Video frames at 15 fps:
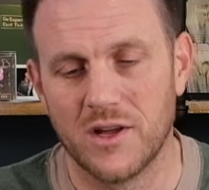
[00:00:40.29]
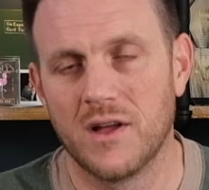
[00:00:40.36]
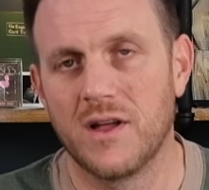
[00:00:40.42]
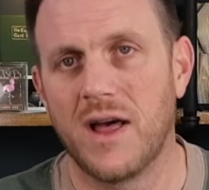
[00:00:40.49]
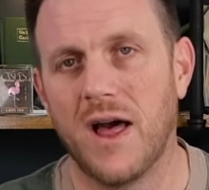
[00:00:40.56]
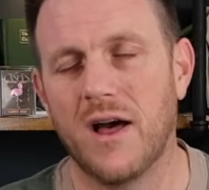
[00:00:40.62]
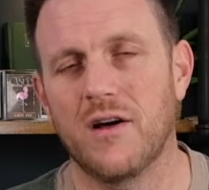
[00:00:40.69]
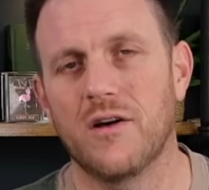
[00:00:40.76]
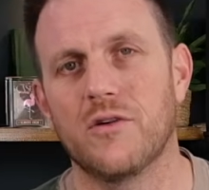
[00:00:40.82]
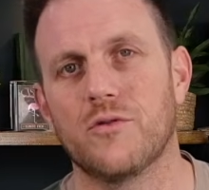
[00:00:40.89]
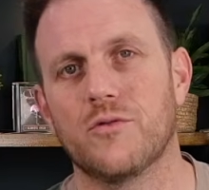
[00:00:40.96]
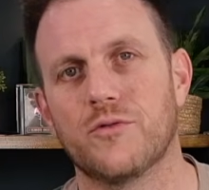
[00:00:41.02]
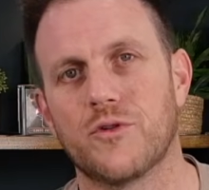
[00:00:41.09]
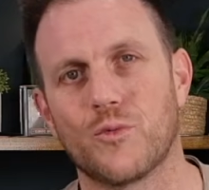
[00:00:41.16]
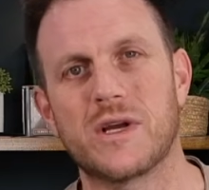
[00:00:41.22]

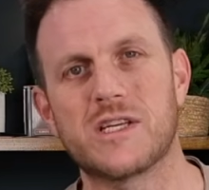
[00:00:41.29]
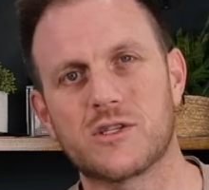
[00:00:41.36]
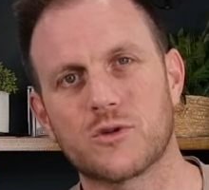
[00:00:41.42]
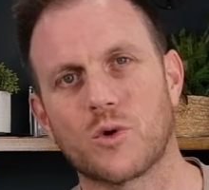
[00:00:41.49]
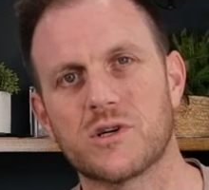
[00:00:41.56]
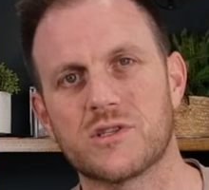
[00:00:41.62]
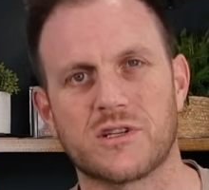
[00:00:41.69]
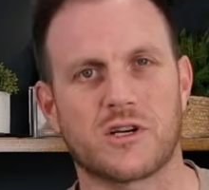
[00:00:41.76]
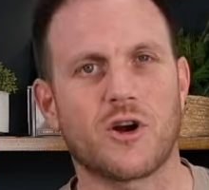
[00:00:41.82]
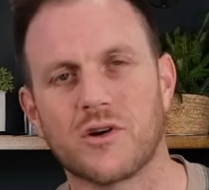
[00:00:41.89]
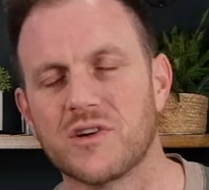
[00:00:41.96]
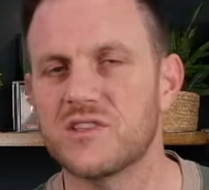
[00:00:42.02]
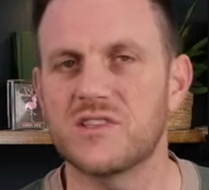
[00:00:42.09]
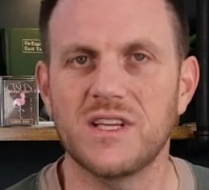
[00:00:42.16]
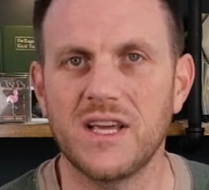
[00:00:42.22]
how the resource, the
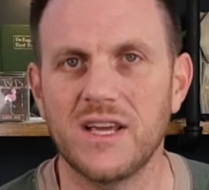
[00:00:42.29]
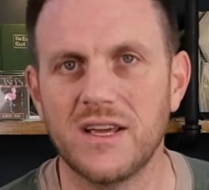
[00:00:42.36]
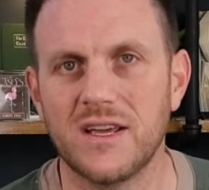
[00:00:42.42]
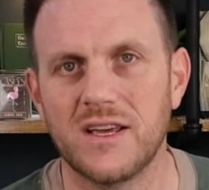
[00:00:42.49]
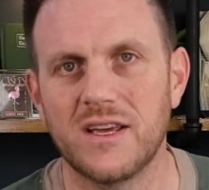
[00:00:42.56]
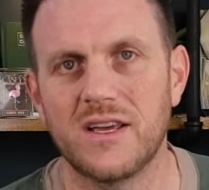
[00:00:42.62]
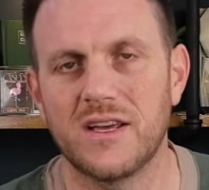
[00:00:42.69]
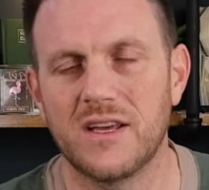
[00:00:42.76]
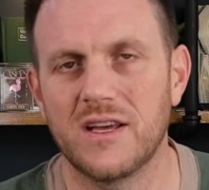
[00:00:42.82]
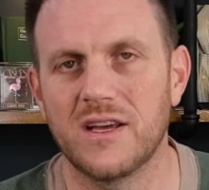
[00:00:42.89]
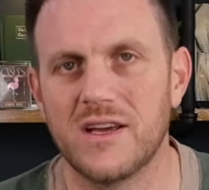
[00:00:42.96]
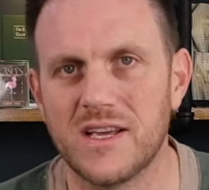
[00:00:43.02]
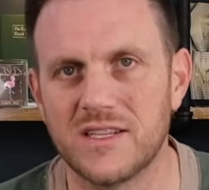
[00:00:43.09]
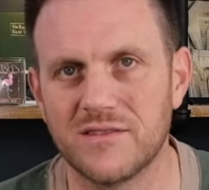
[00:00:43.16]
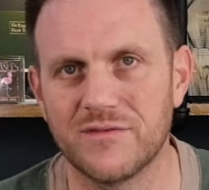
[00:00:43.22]
currency
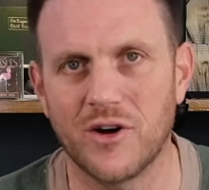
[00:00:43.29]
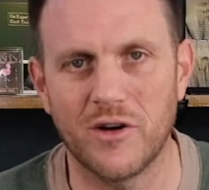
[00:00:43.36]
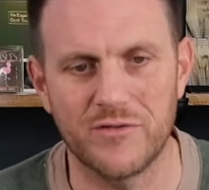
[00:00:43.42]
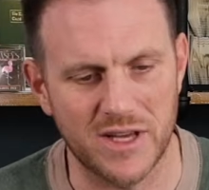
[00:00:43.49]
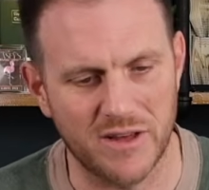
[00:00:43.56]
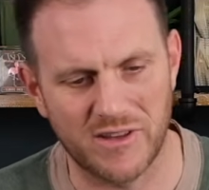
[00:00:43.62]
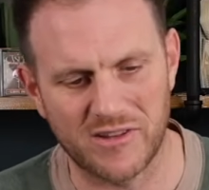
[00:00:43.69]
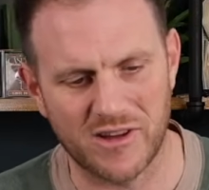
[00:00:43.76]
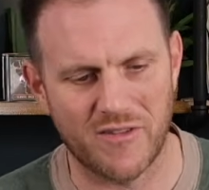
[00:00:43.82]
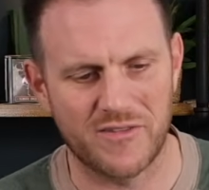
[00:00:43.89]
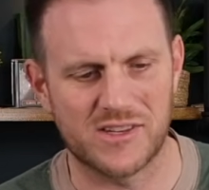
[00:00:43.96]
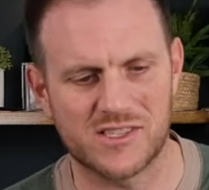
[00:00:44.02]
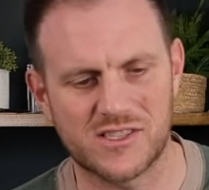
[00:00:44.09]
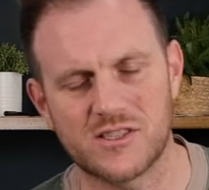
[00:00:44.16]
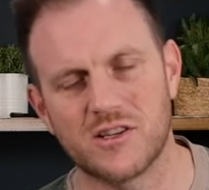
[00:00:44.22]
is involved. You have
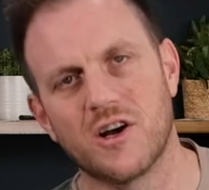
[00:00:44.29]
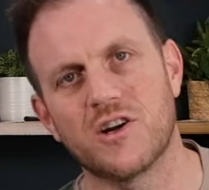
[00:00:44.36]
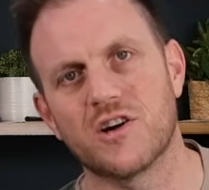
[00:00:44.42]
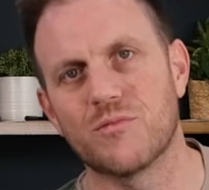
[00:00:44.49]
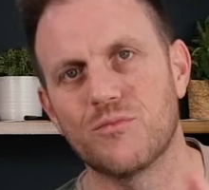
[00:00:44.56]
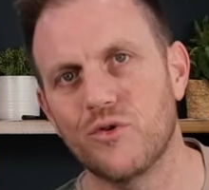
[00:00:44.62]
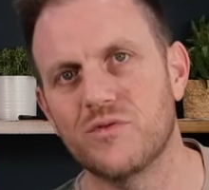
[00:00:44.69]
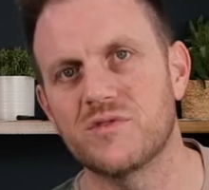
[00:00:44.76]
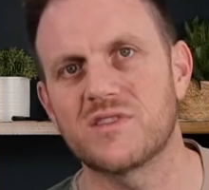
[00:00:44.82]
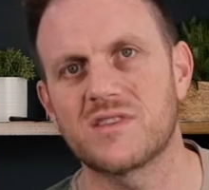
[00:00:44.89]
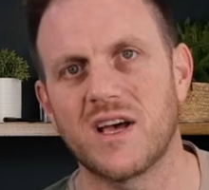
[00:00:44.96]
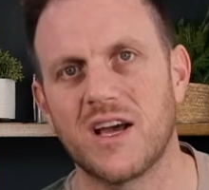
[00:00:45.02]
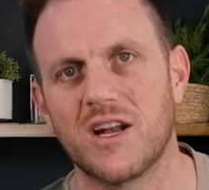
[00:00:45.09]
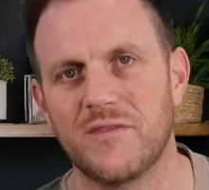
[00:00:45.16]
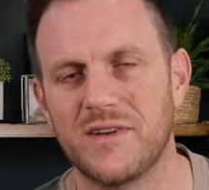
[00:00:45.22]
this sun or moon
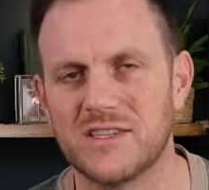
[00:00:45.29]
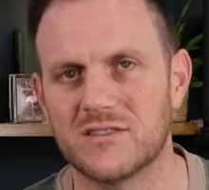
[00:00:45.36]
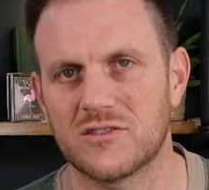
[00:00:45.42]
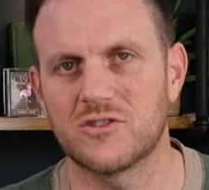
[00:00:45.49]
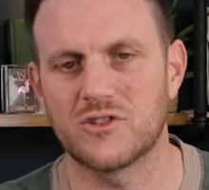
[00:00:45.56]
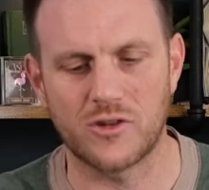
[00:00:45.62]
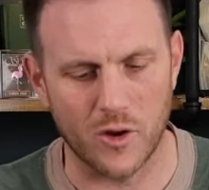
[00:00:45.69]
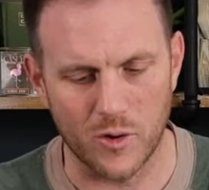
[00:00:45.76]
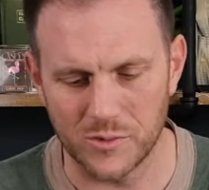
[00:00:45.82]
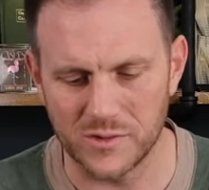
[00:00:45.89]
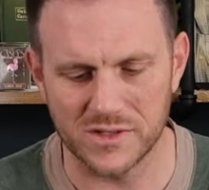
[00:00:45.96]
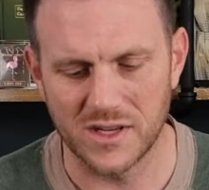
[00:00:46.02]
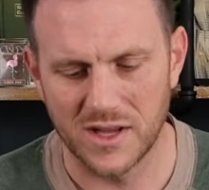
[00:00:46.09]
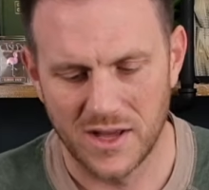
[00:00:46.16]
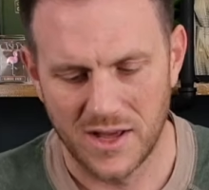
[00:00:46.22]
side of these
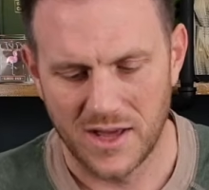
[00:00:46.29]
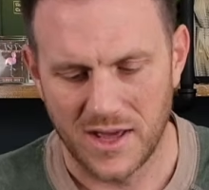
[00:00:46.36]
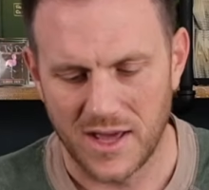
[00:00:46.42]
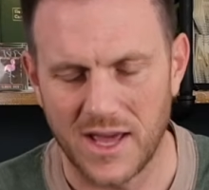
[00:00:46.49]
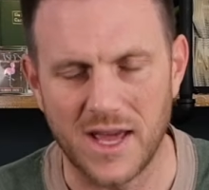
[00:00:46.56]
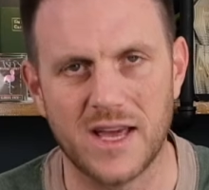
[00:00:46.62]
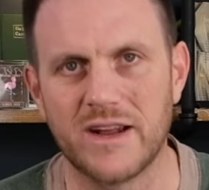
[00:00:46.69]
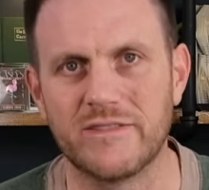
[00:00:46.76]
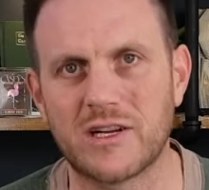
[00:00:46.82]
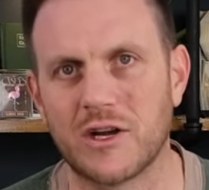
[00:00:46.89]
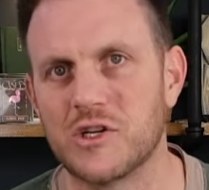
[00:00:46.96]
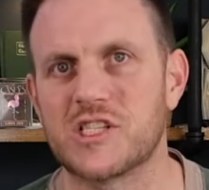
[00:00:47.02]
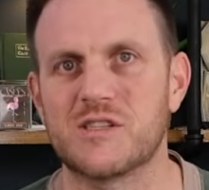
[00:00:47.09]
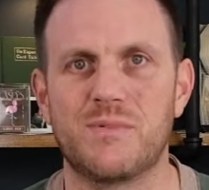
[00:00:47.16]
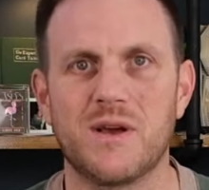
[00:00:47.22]
stones. And every time
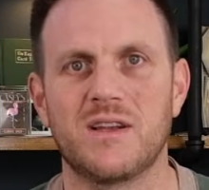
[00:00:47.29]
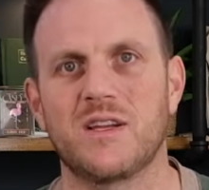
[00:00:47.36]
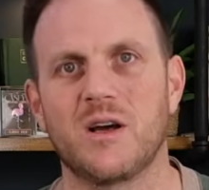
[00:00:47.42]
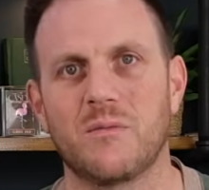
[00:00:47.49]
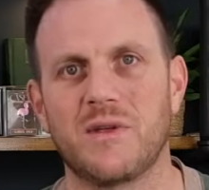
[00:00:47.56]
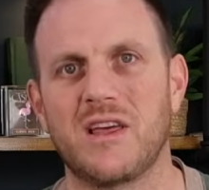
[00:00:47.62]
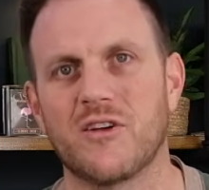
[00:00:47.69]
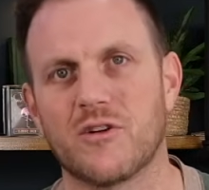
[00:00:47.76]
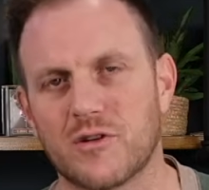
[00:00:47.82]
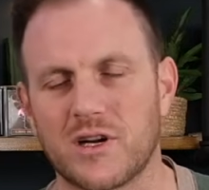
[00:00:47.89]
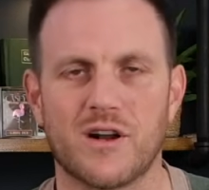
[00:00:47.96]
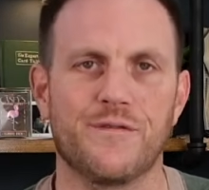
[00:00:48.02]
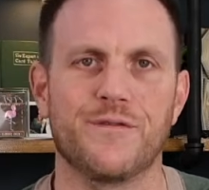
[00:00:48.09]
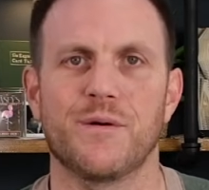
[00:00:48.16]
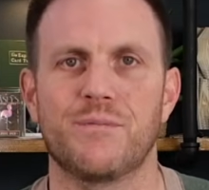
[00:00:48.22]
you spend them, they either
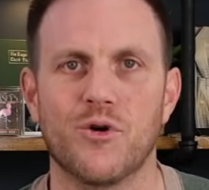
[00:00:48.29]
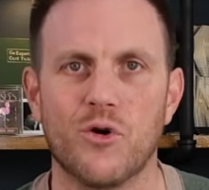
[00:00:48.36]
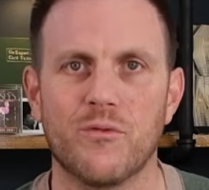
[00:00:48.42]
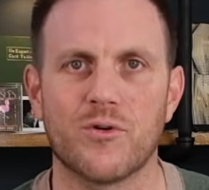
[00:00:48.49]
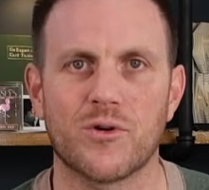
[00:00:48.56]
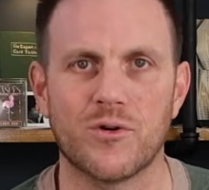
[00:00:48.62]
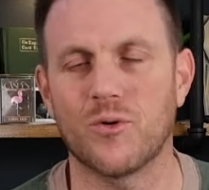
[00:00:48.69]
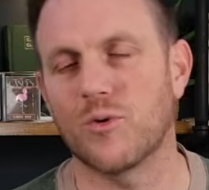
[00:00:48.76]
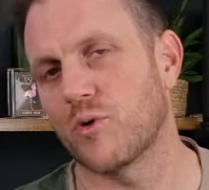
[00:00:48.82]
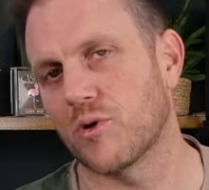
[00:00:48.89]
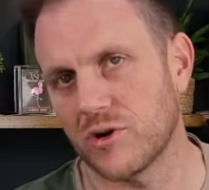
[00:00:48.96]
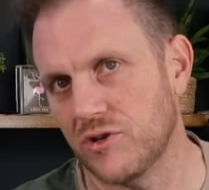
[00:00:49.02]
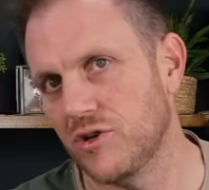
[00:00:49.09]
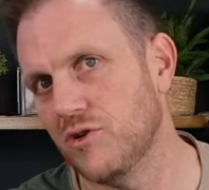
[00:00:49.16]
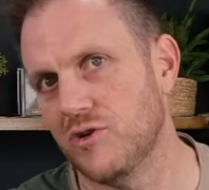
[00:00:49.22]
kind of flip over
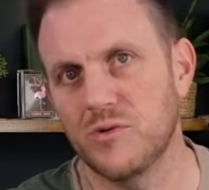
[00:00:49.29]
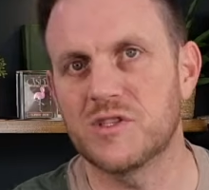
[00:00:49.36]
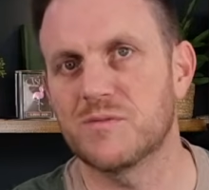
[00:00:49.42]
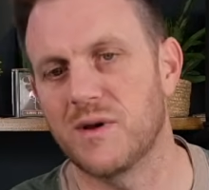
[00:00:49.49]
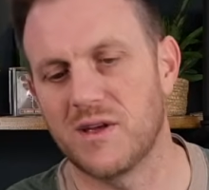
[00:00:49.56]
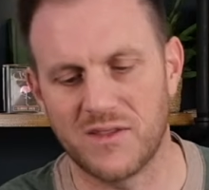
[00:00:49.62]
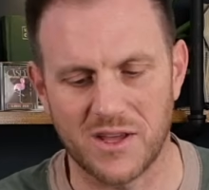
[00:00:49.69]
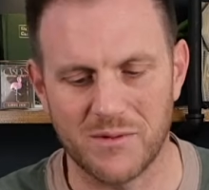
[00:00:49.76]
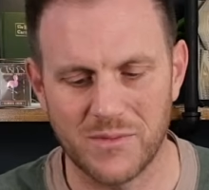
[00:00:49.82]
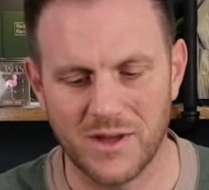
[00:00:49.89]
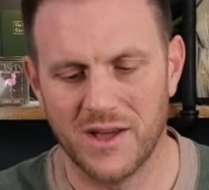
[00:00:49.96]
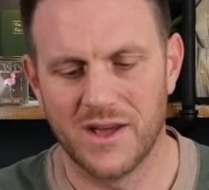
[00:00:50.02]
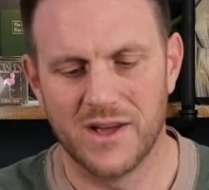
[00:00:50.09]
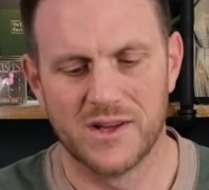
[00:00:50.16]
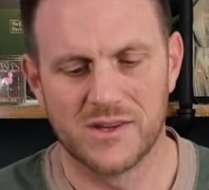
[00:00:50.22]
or you do spend them.
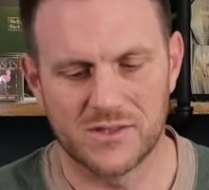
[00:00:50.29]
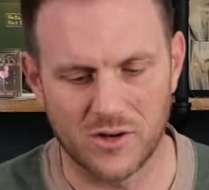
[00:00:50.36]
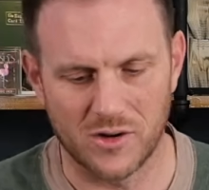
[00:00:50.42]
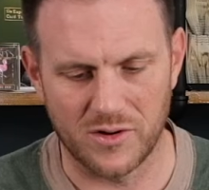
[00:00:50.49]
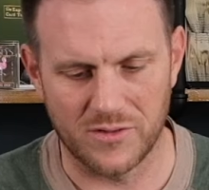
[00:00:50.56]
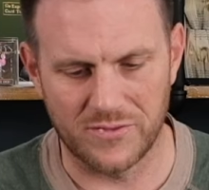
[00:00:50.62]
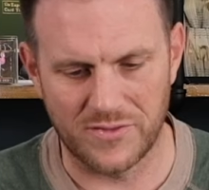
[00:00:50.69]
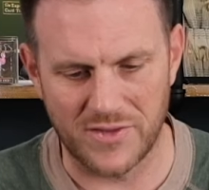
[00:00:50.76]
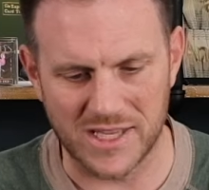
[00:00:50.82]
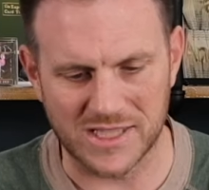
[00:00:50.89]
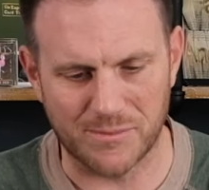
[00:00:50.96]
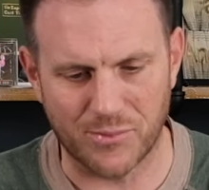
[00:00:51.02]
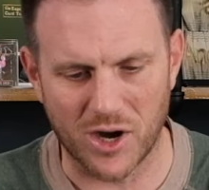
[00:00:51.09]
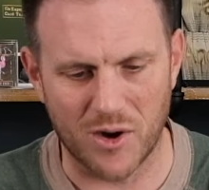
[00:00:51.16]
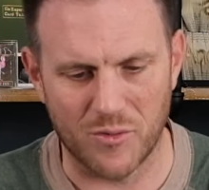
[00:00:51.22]
So that's
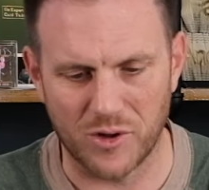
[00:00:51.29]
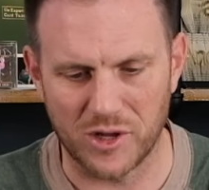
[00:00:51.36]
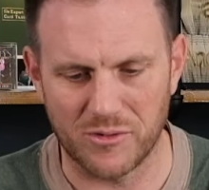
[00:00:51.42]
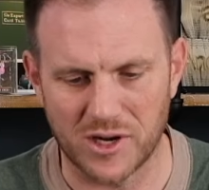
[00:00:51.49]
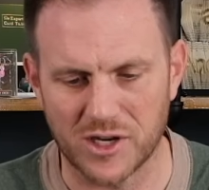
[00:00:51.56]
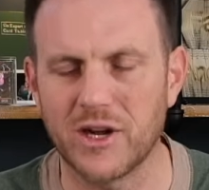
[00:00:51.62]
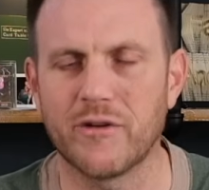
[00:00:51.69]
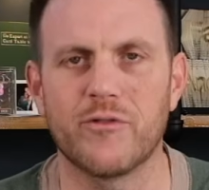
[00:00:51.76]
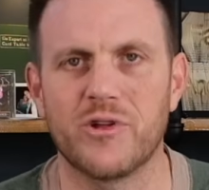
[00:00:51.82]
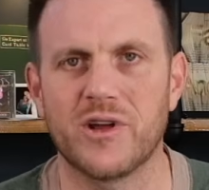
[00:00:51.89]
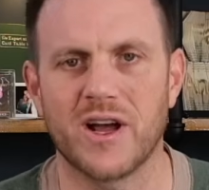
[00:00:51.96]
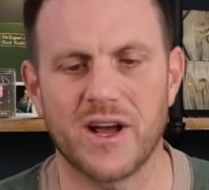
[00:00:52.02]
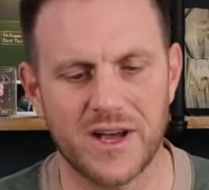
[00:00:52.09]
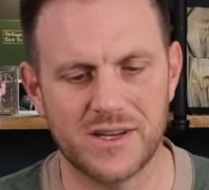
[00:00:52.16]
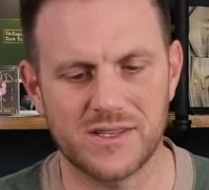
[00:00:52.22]
the part I really want to cover with you
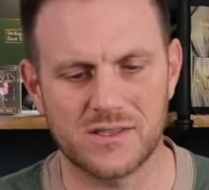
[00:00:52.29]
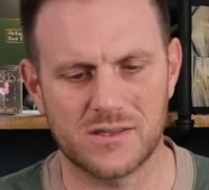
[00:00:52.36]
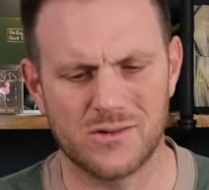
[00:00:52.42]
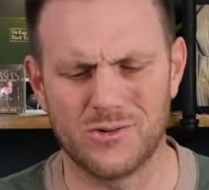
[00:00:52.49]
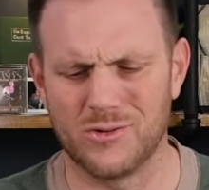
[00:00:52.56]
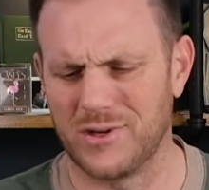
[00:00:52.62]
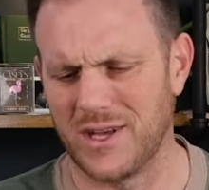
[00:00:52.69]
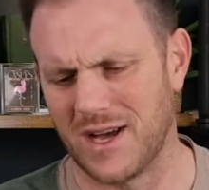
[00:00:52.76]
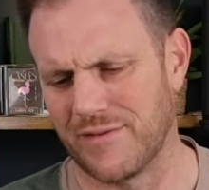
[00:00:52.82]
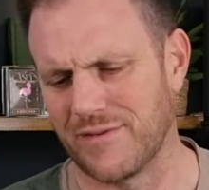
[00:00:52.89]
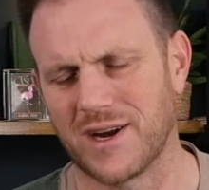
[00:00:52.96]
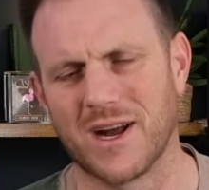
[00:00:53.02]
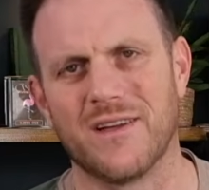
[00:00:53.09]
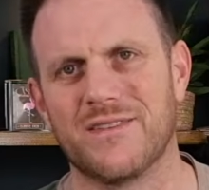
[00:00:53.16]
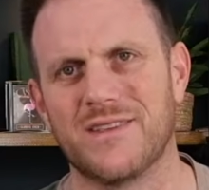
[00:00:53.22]
guys. Oh yeah, I
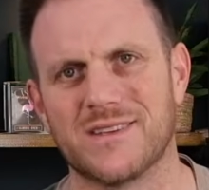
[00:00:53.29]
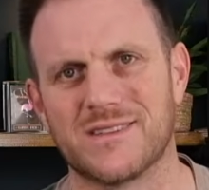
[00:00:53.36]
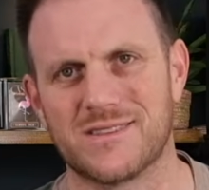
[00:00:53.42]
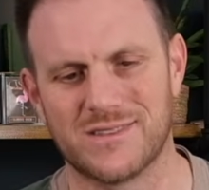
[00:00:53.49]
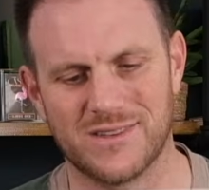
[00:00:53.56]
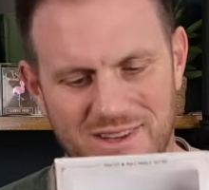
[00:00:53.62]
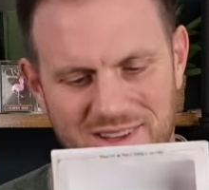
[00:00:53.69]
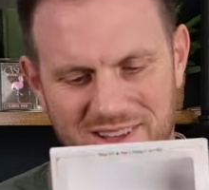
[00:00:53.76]
forgot this.